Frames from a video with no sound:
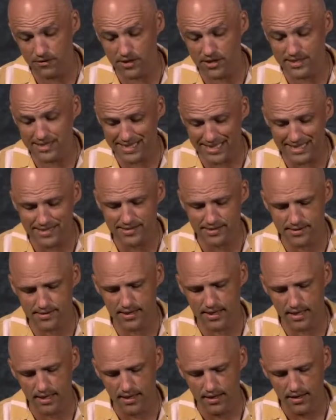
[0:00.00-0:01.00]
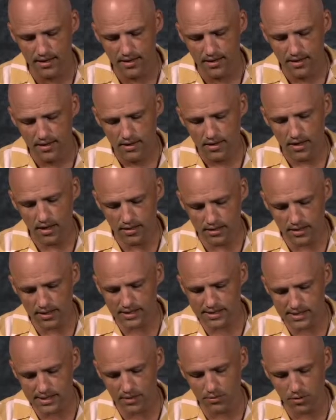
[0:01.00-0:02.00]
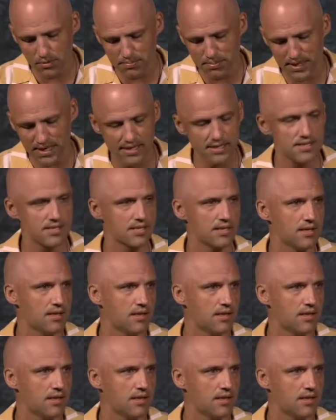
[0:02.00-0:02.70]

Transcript: intensely unless they repent